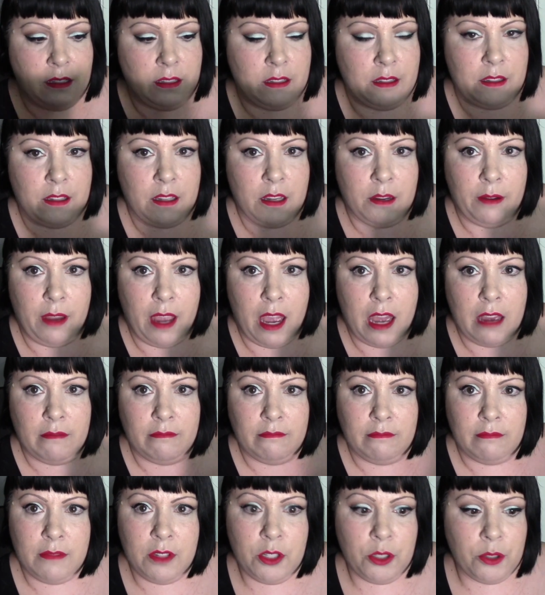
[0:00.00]
So yeah,
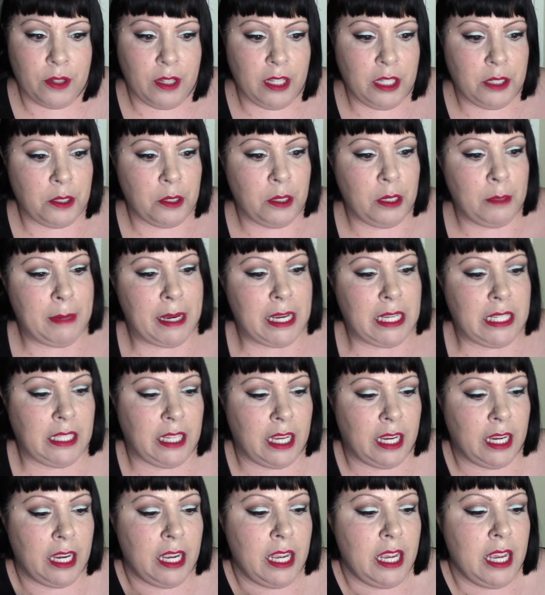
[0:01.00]
enjoying doing
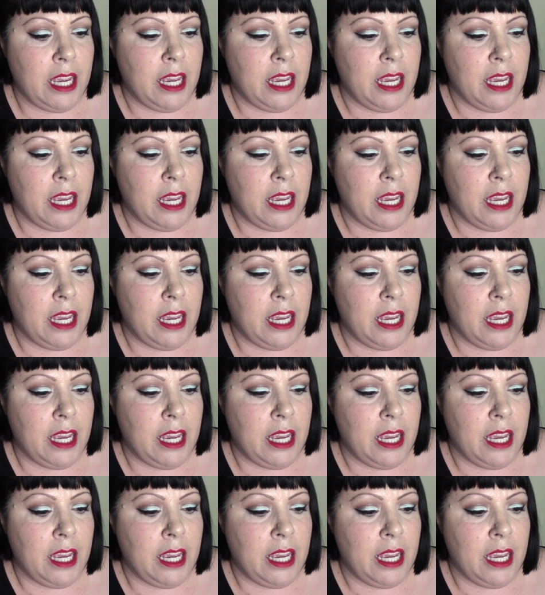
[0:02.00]
masking.